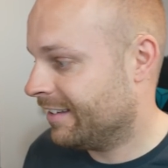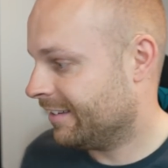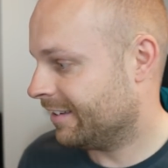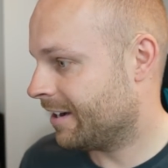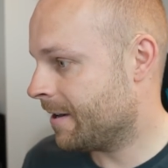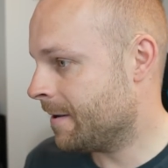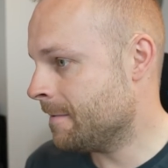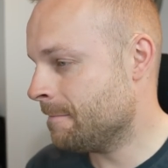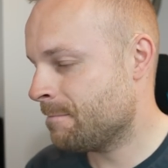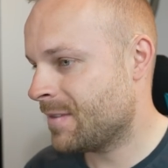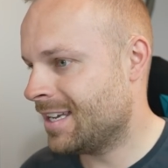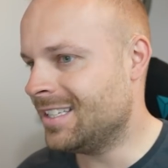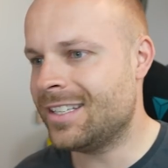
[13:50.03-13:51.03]
You know,
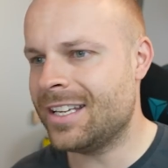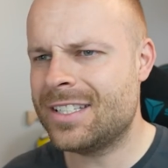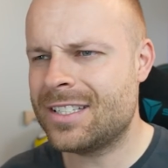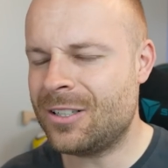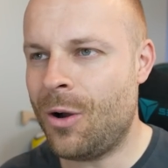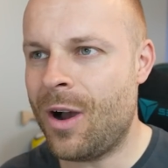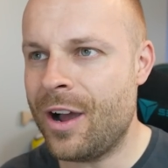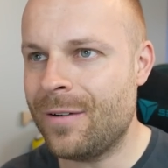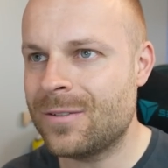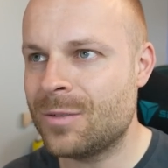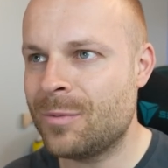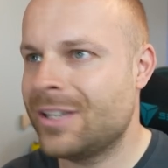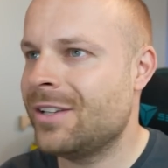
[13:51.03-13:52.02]
it's it's quite
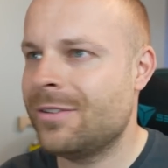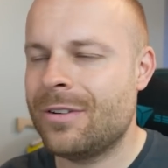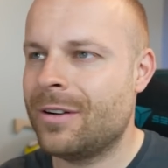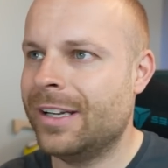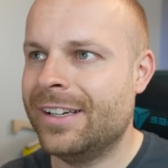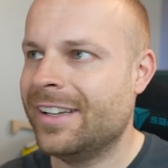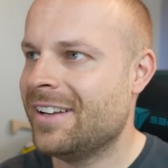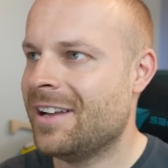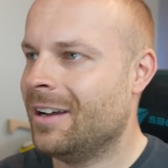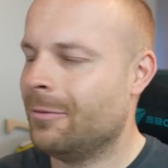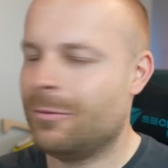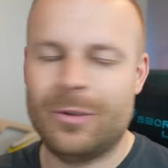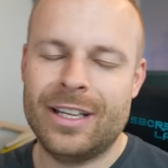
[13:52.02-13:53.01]
often when you when
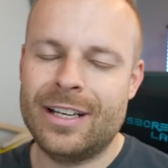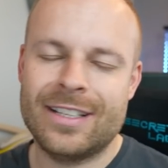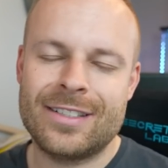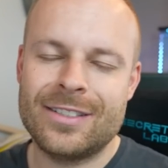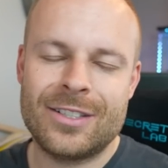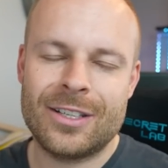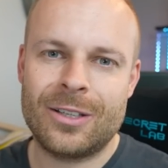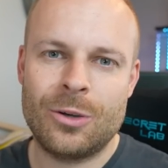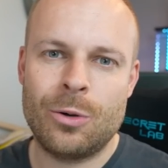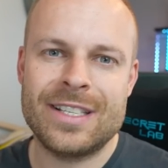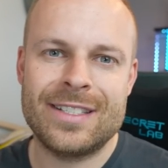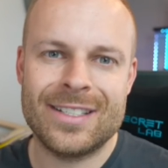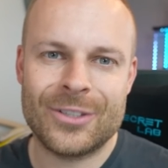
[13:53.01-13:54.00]
when you listen to
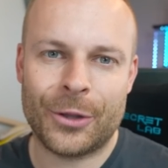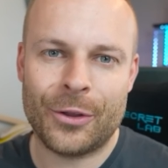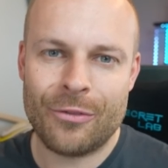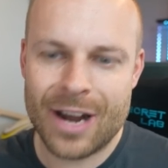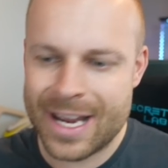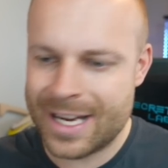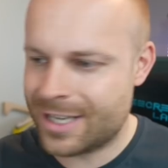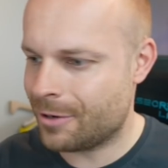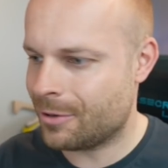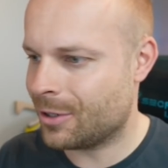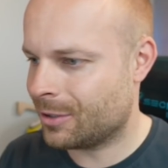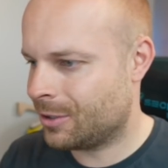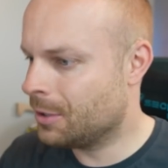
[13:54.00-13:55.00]
quizzes on the radio
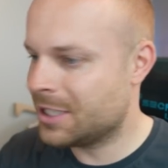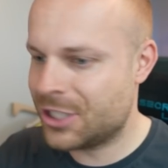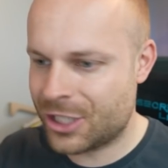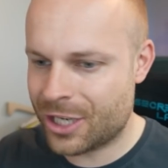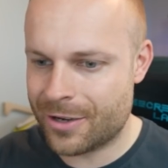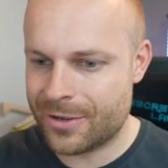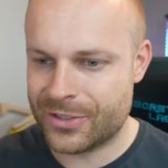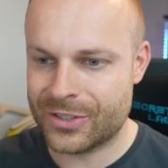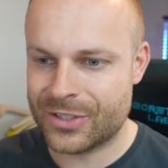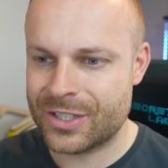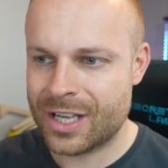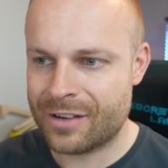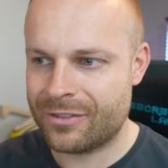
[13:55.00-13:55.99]
or quiz shows and
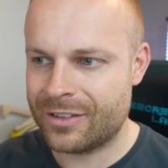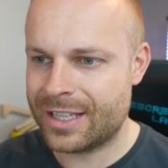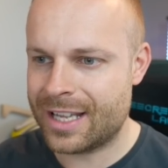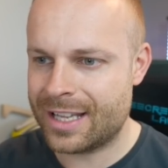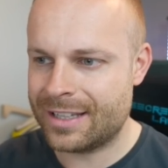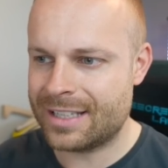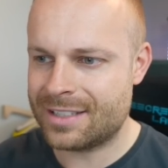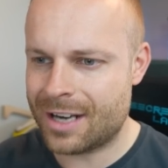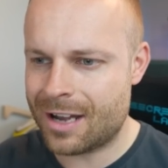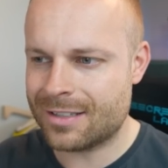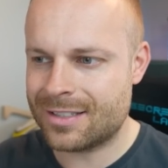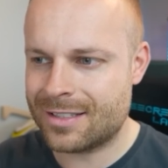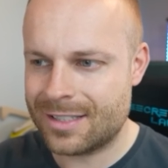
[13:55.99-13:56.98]
stuff, and and there's an
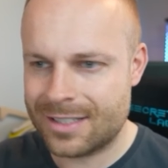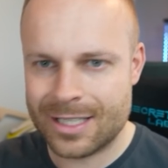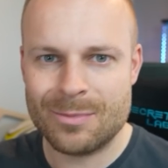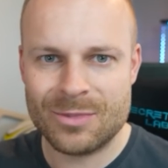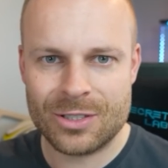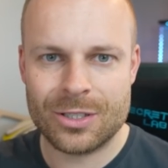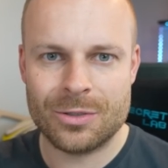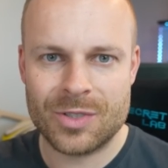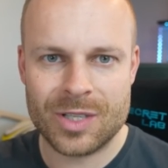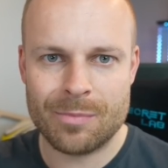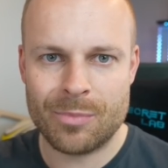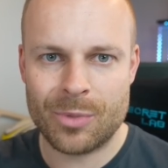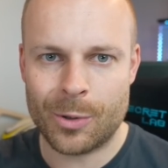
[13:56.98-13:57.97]
answer that seems too
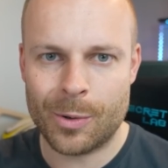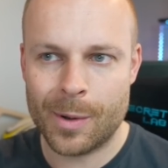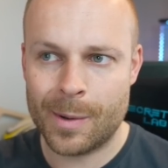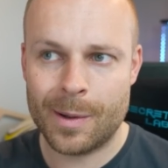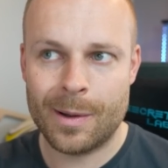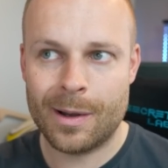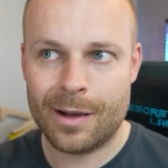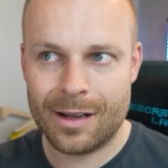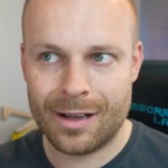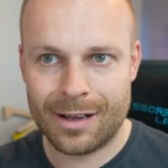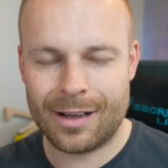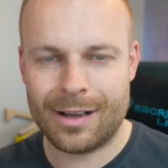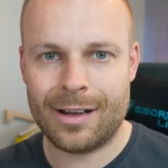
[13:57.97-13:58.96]
simple,
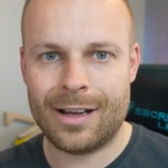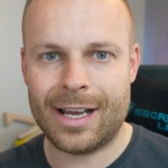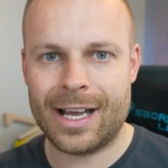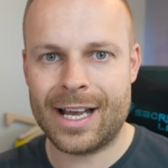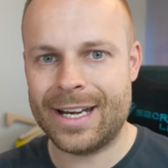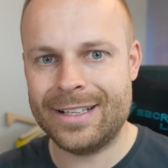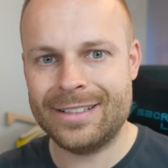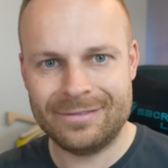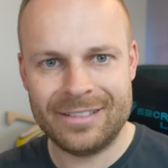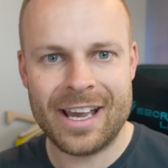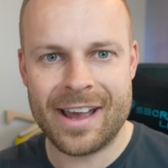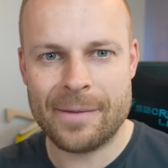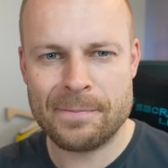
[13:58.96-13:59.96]
and
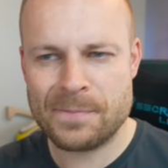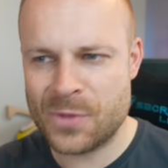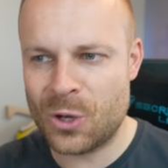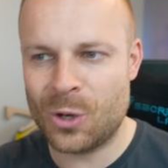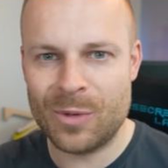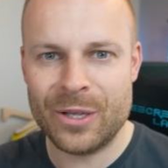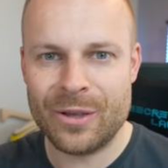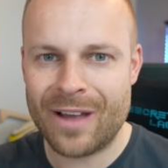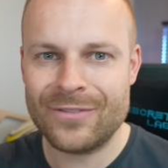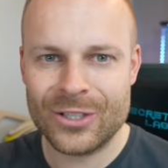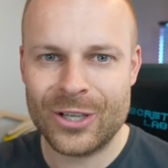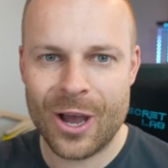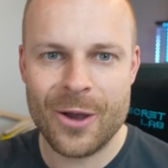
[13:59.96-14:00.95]
yeah, normally you have
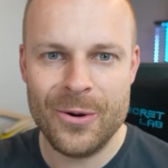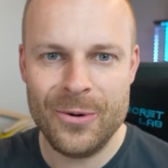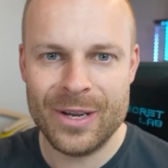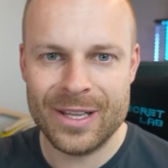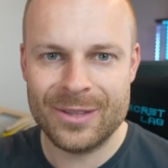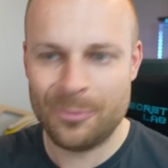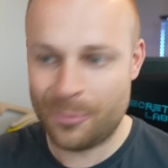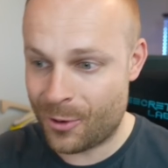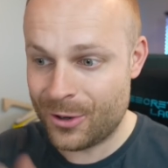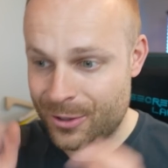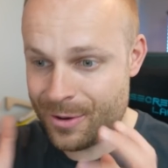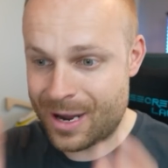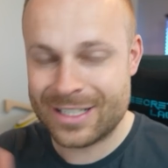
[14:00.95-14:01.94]
to go with
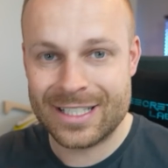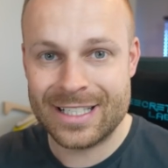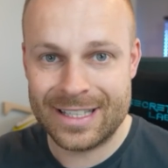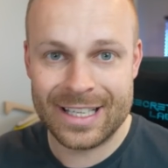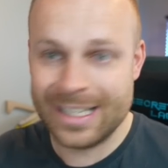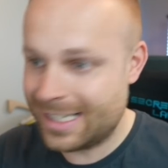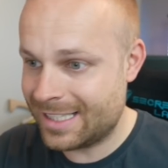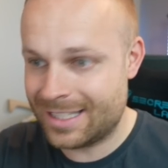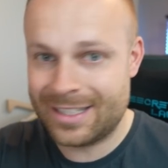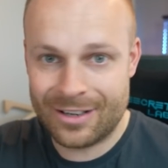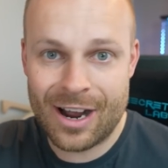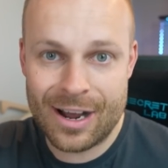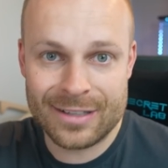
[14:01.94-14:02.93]
what you actually think is
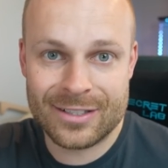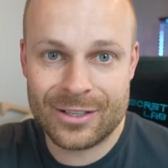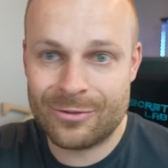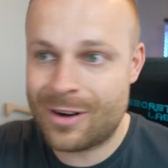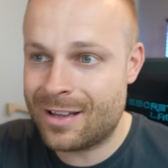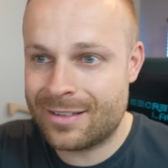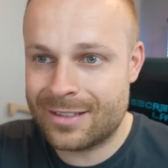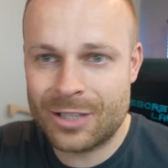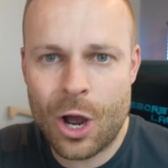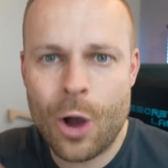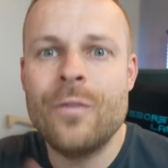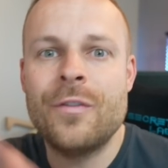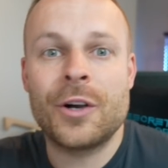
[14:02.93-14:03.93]
the answer rather than
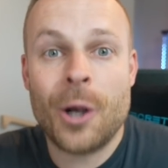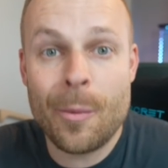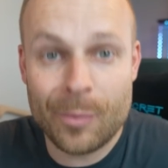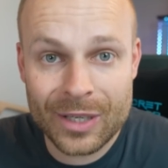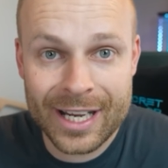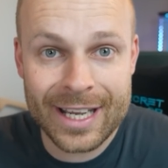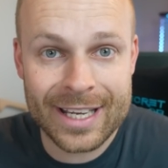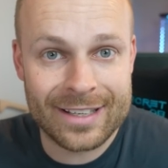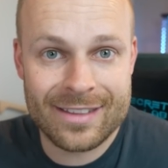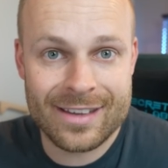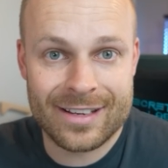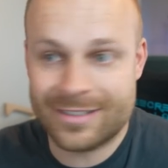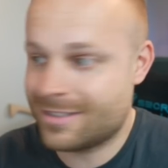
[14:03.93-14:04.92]
overcomplicating
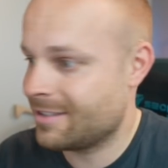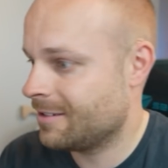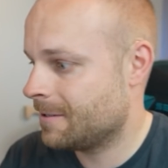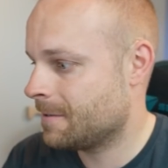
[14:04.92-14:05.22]
things.